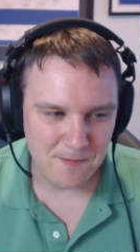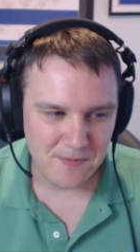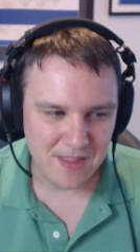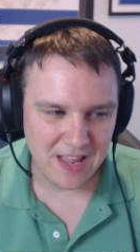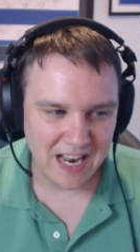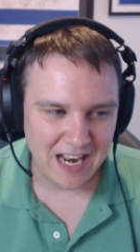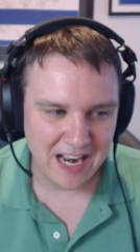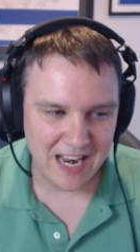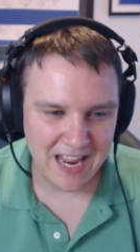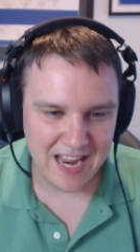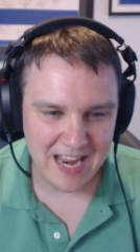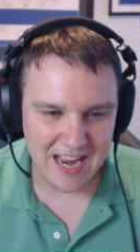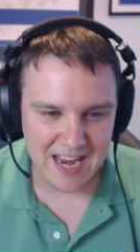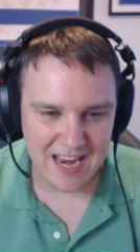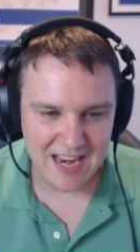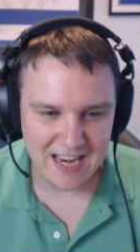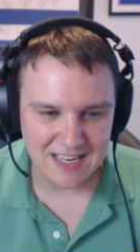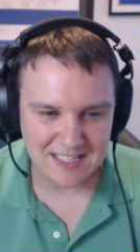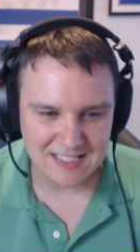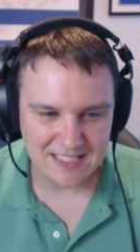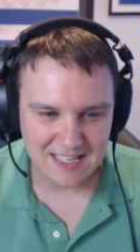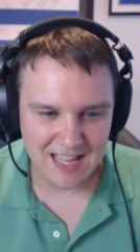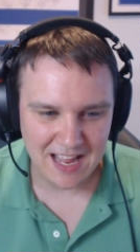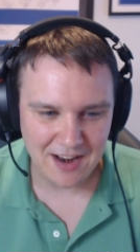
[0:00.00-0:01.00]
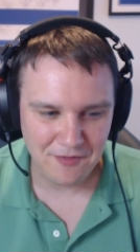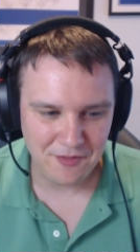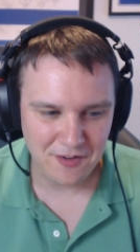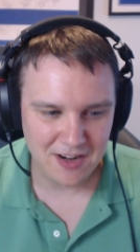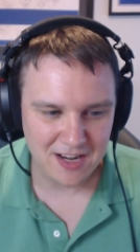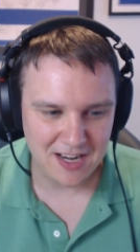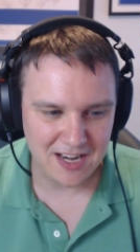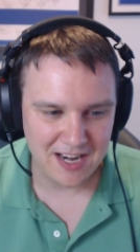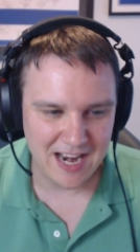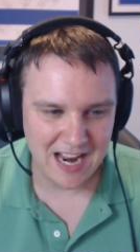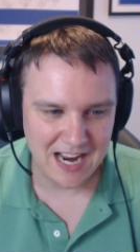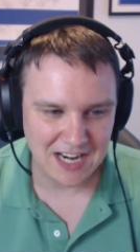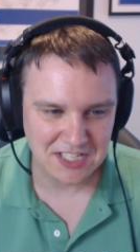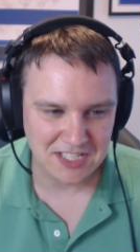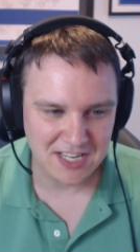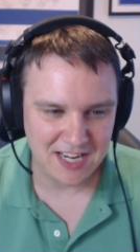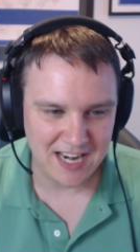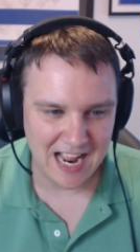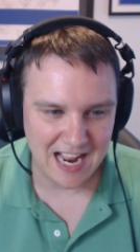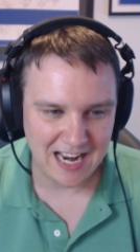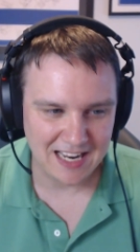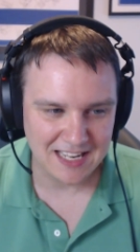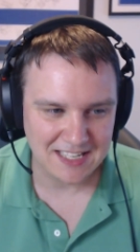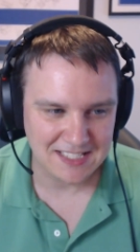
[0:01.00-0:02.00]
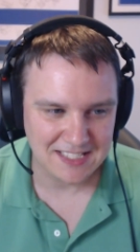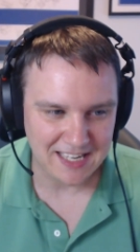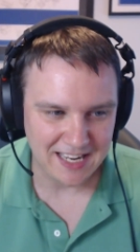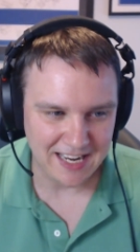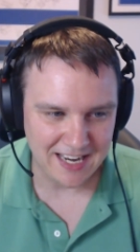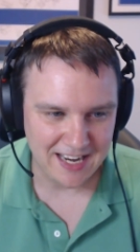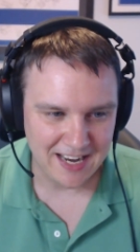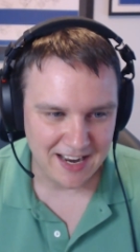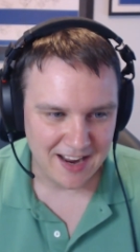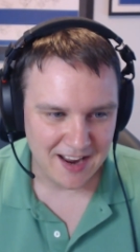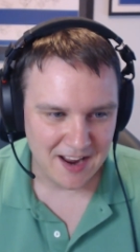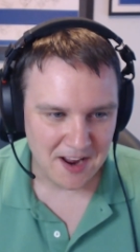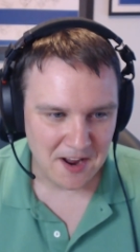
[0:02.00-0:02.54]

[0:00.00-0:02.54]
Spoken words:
league, South African nationality.